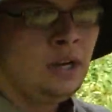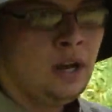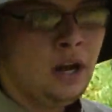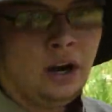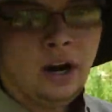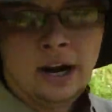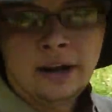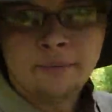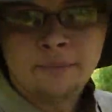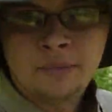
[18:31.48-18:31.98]
All
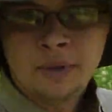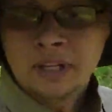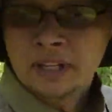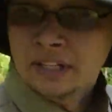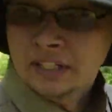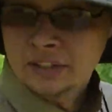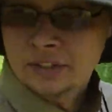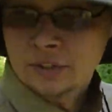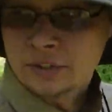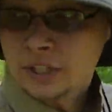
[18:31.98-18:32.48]
right,
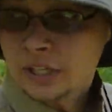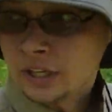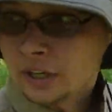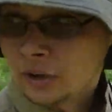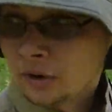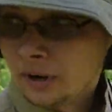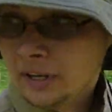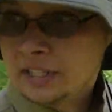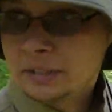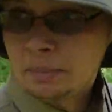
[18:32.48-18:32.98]
this looks like a
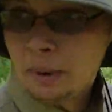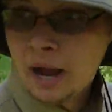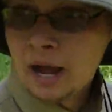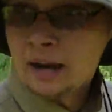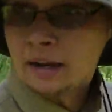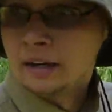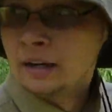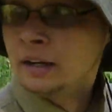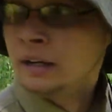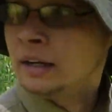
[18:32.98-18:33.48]
great spot.
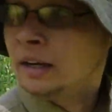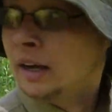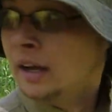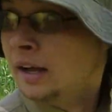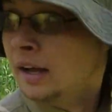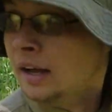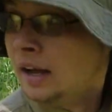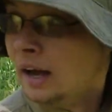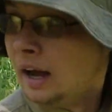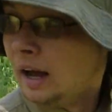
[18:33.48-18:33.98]

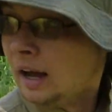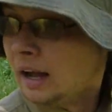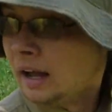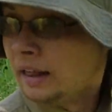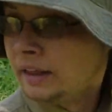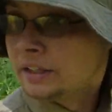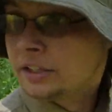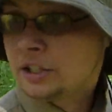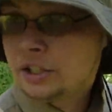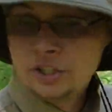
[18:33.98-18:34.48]

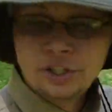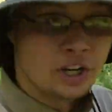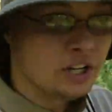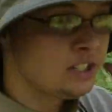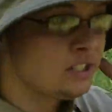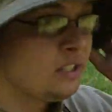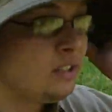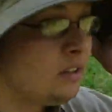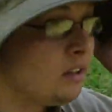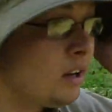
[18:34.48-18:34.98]
This is
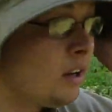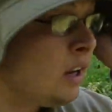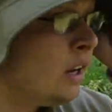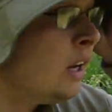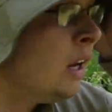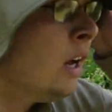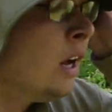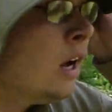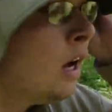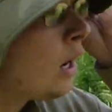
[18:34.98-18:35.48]
just
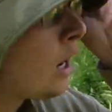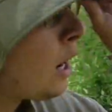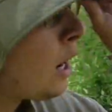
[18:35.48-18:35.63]
a